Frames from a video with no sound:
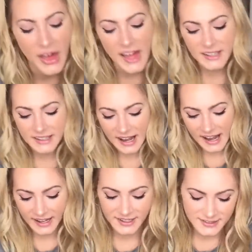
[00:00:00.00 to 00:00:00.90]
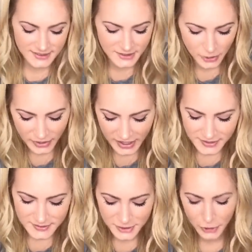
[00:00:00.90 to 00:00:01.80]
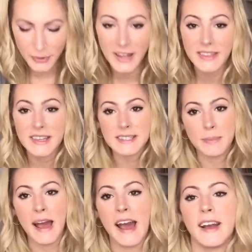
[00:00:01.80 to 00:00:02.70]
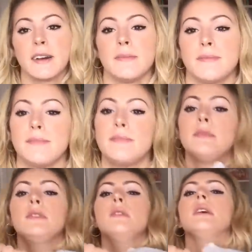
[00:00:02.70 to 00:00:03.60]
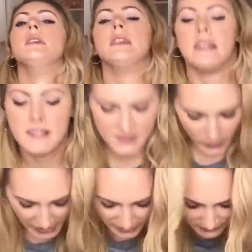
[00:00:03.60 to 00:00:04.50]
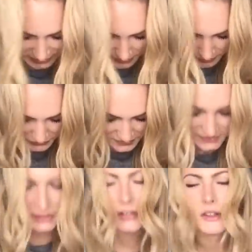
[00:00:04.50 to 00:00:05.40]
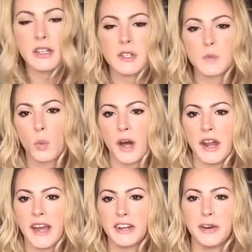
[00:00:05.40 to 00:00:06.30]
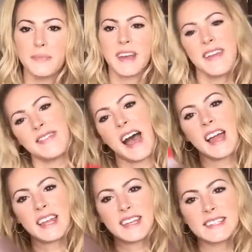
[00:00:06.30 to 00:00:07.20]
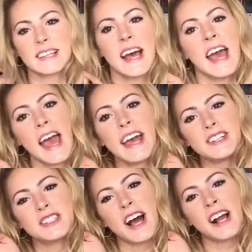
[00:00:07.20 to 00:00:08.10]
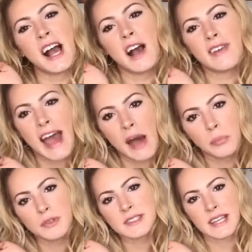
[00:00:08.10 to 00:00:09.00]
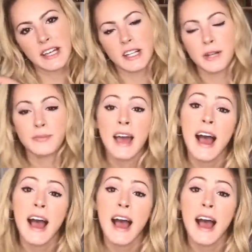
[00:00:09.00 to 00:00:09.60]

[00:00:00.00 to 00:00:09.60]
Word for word: Then, guys, okay, so in this bag, Ugh, it's so heavy, but there's literally just one item, and that is a jug of apple cider.